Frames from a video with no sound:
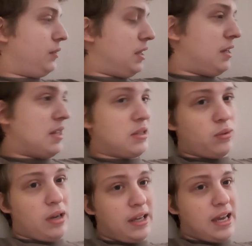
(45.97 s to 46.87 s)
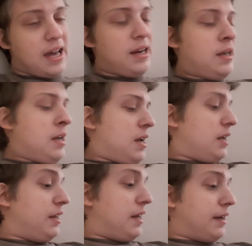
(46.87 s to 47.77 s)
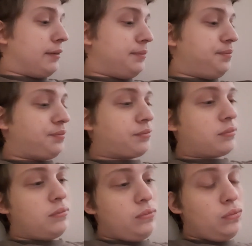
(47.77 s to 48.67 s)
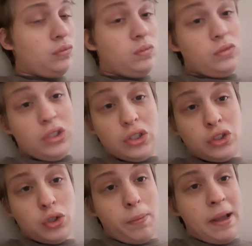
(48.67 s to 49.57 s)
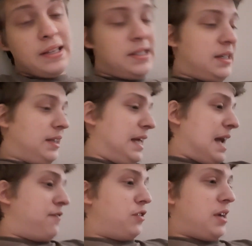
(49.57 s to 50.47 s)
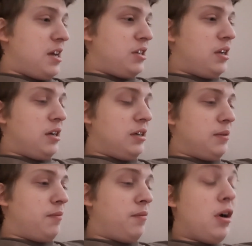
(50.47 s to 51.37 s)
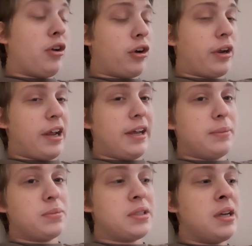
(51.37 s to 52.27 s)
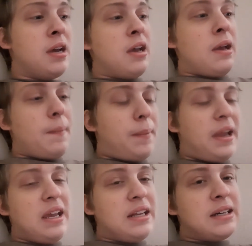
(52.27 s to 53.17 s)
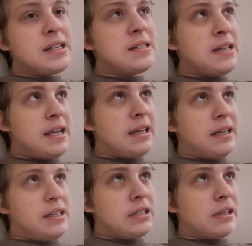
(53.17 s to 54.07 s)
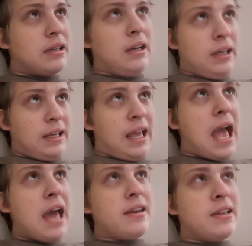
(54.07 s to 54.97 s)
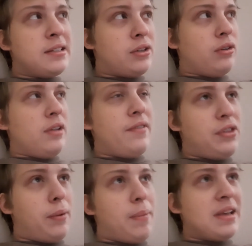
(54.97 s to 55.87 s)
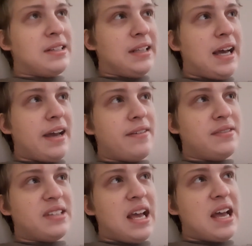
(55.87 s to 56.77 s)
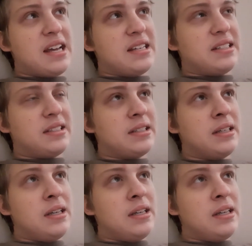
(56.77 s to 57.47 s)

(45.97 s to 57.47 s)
and that's what I got. Anyhow, so basically after Hunger Games, PETA and Katniss are living their best lives as